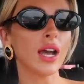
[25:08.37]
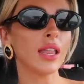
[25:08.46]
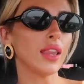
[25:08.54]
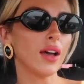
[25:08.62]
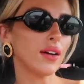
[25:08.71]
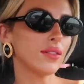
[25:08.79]
I
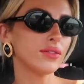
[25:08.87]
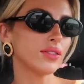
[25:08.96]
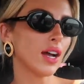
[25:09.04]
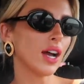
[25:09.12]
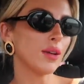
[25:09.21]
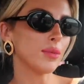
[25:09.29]
love.
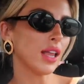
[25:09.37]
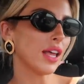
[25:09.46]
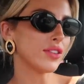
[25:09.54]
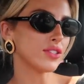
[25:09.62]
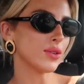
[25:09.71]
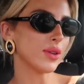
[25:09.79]
I'm
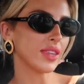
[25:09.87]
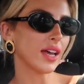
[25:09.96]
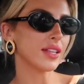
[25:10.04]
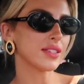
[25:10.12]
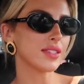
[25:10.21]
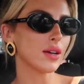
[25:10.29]
glad they're doing
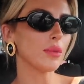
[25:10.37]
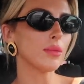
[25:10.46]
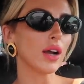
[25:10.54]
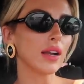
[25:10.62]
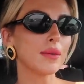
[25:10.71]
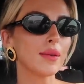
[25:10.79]
that. So I'm
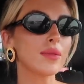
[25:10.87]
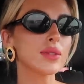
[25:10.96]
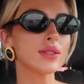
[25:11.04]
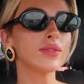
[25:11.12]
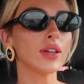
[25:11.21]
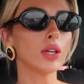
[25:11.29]
not gonna be able
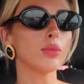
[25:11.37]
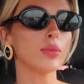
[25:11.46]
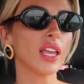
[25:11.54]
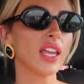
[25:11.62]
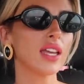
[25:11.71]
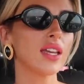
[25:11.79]
to film
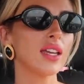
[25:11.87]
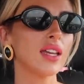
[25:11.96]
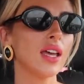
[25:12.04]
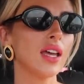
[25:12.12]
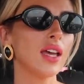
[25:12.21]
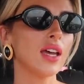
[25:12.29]
like
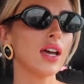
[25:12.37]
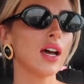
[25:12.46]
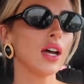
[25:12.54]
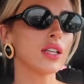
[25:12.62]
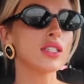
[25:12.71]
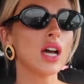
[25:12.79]

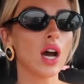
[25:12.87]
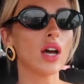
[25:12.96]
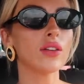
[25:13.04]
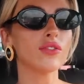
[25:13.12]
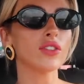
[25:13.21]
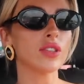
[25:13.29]
a
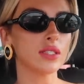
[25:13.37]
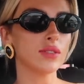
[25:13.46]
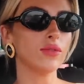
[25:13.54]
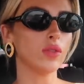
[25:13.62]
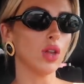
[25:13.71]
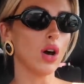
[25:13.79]
ton for this
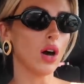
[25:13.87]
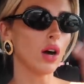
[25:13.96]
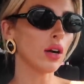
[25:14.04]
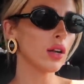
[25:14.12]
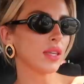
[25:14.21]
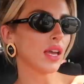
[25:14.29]

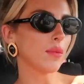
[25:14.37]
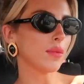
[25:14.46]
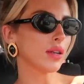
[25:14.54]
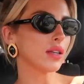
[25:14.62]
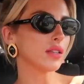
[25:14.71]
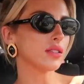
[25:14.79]
vlog. Yeah, I'm
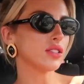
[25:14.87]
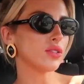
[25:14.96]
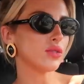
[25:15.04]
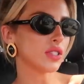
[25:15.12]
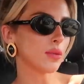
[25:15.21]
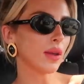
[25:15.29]
gonna
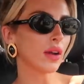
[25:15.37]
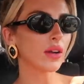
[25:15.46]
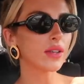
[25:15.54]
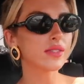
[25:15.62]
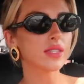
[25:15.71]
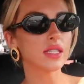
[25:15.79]
do some
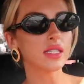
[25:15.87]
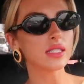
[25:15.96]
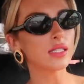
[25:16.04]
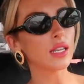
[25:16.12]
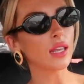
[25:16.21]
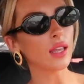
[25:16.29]
errands in the
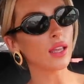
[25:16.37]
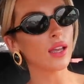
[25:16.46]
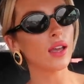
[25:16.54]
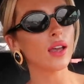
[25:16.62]
city